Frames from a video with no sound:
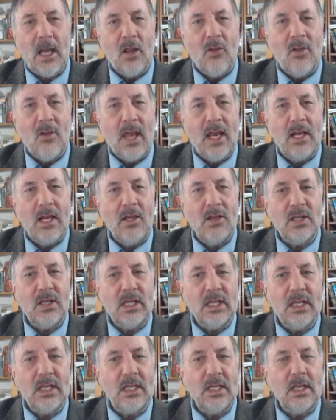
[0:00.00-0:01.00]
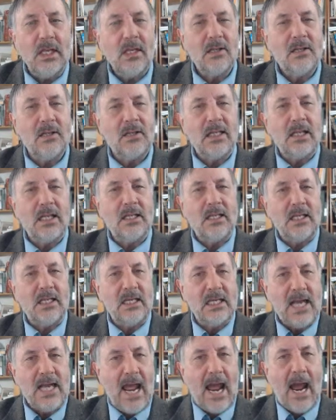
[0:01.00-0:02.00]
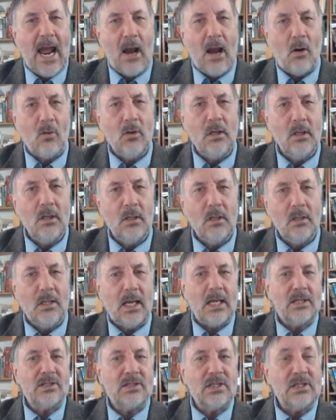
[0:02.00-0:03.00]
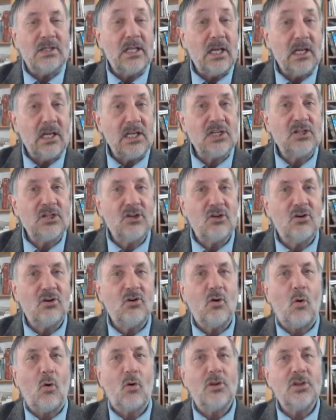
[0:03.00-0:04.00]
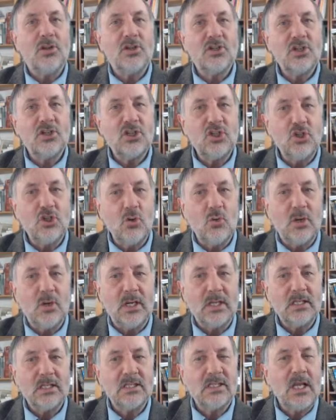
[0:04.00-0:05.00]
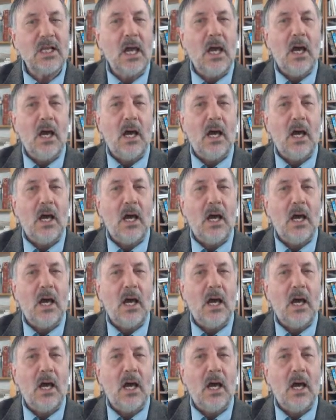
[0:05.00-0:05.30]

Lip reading: then the noun, as in the listener or the students,